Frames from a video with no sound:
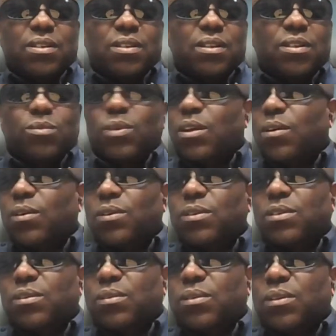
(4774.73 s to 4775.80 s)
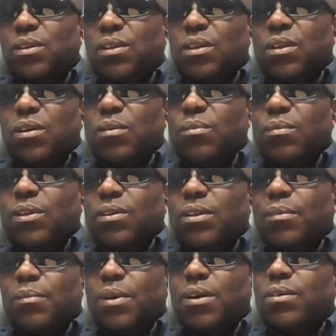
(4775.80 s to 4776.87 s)
week also we wrote
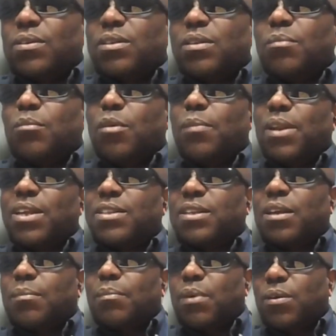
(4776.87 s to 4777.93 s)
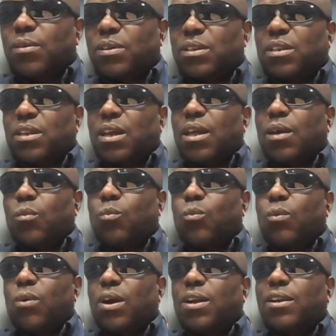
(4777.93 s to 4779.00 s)
about mobilizing about
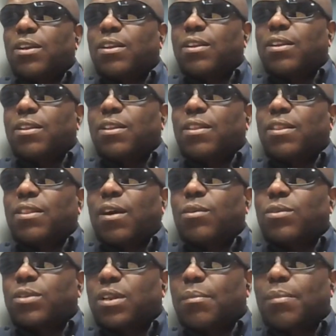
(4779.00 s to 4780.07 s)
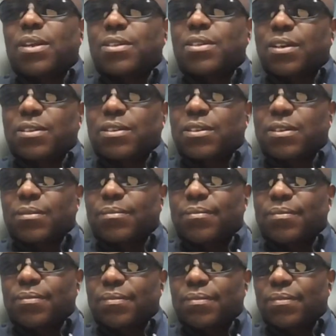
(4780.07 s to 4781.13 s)
1,000 ambassadors.
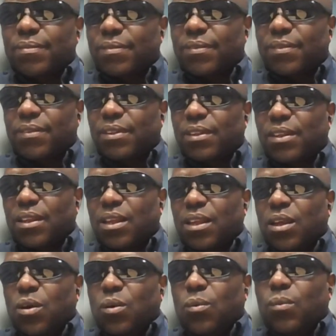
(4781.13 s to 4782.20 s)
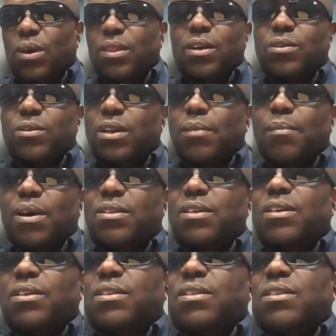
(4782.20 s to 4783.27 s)
1,000
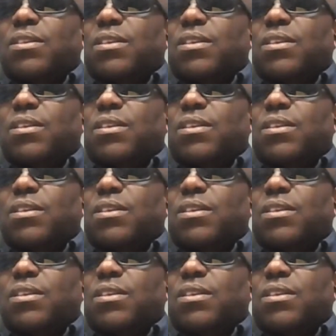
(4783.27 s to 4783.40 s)
ambassadors.